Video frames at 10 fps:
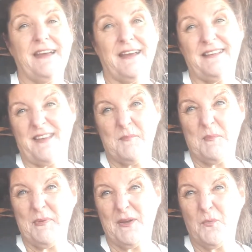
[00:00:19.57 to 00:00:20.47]
because I'm a
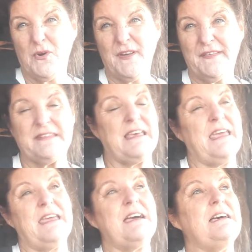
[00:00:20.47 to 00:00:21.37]
big wuss
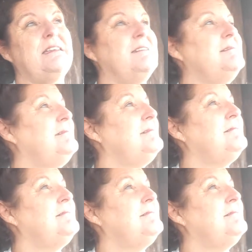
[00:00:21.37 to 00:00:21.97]
and